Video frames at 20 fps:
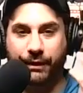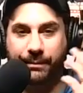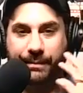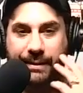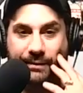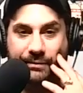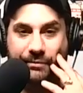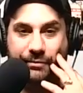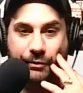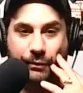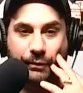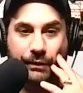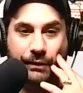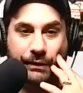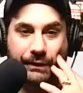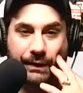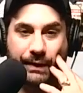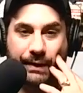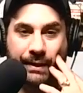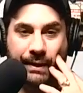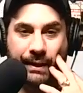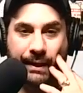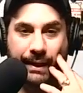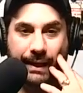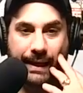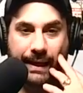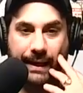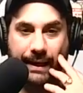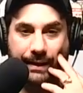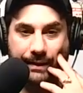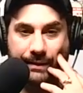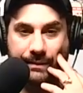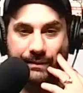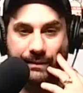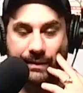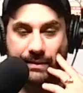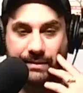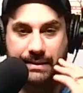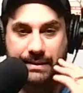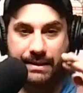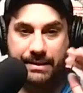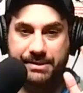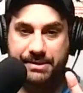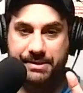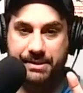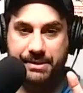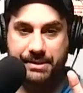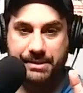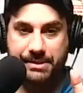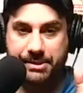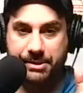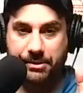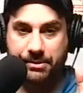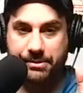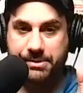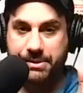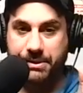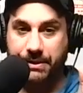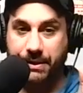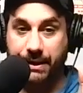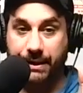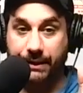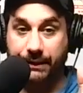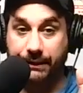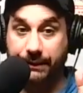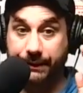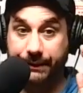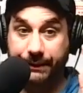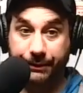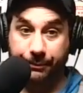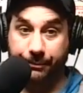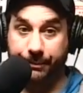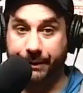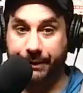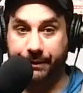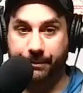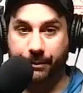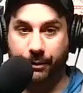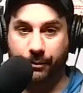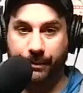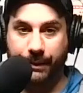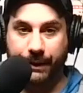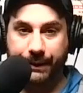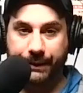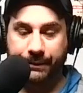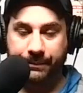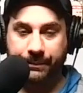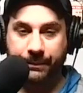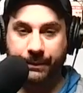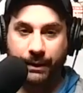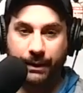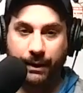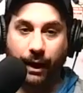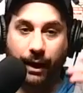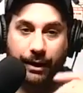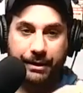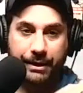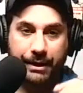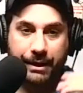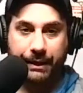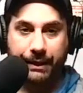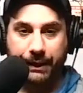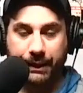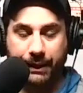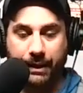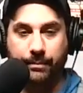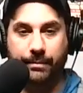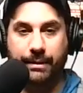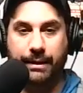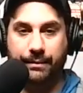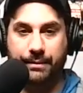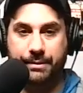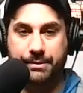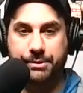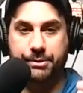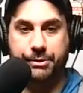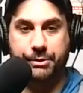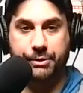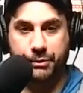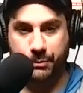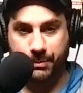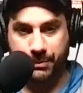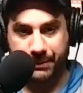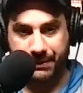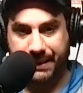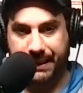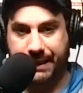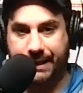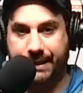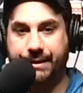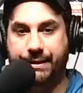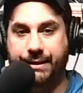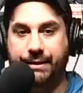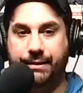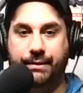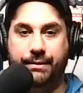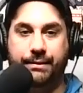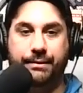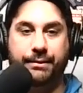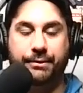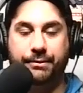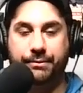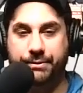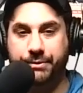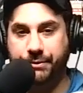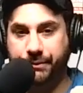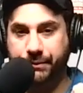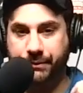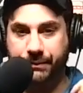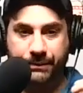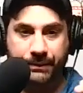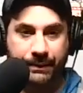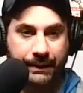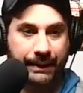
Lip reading: them out too early and Tennessee starts to get a little bit of momentum, are you going to come out as you're super cocky and you're too?